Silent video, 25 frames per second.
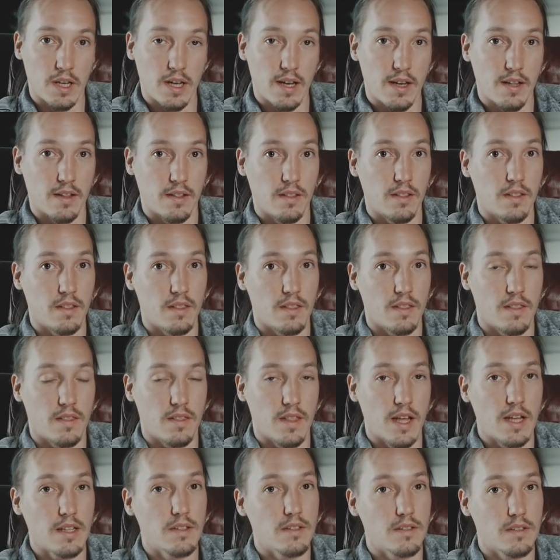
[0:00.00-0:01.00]
And
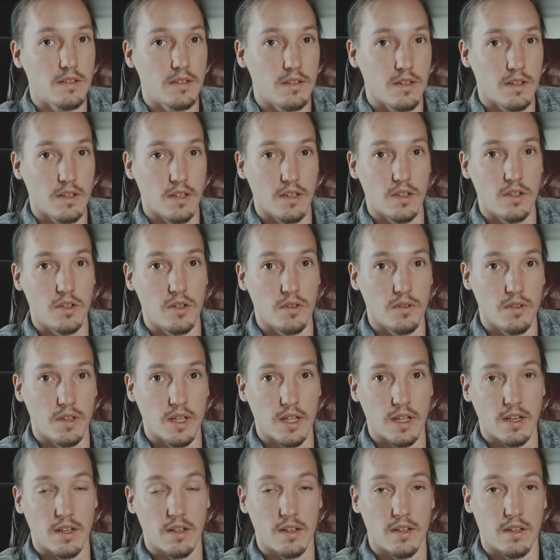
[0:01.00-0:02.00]
that's an issue
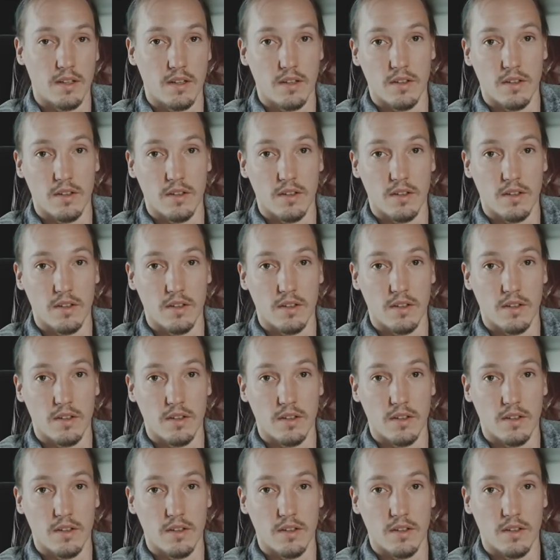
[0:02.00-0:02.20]
that,